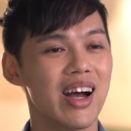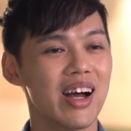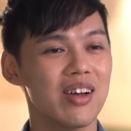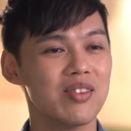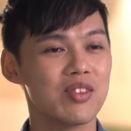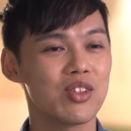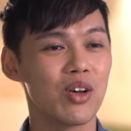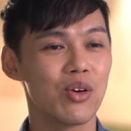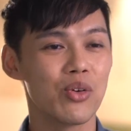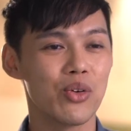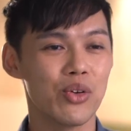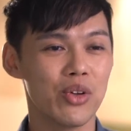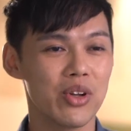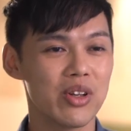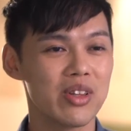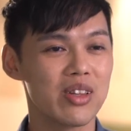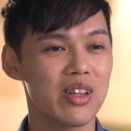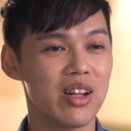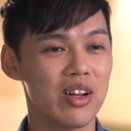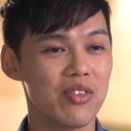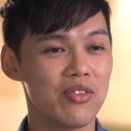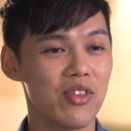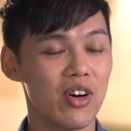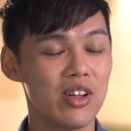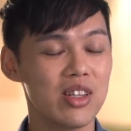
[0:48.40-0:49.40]
I'm Songyu,
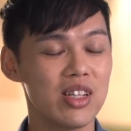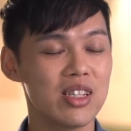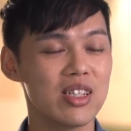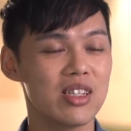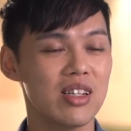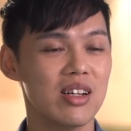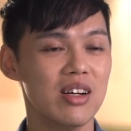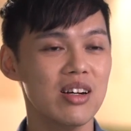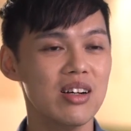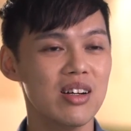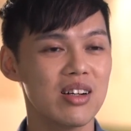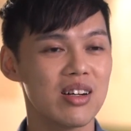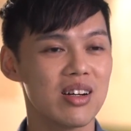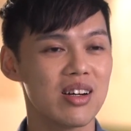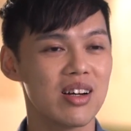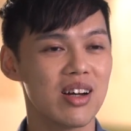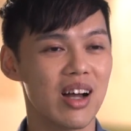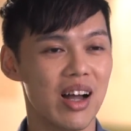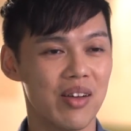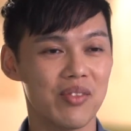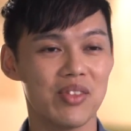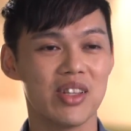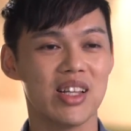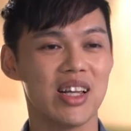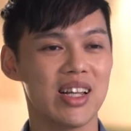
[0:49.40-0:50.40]
34 this year.
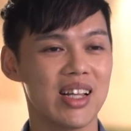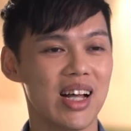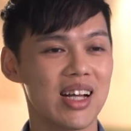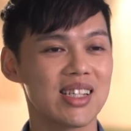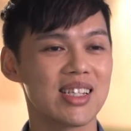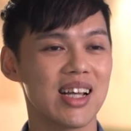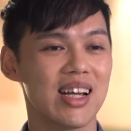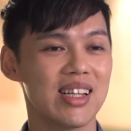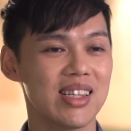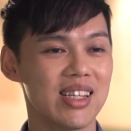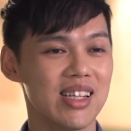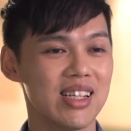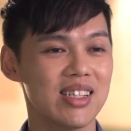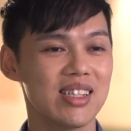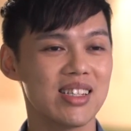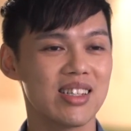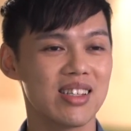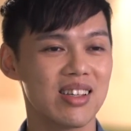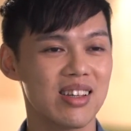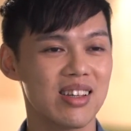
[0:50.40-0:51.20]
I'm a data scientist.